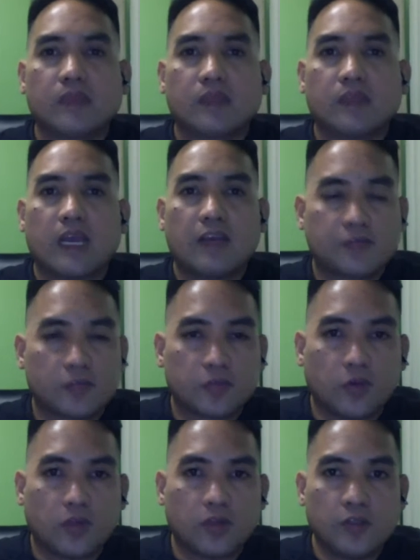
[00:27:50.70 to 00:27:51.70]
After
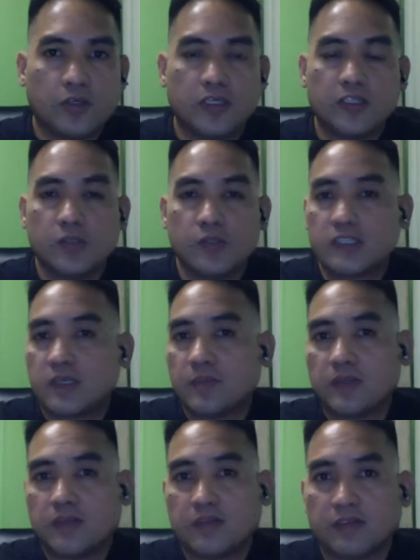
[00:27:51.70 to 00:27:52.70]
all, you can do
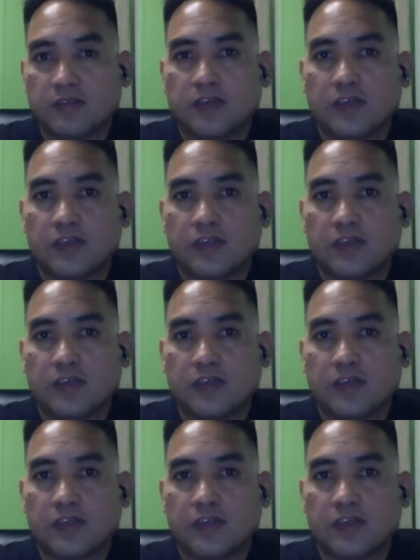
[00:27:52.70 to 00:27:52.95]
something different.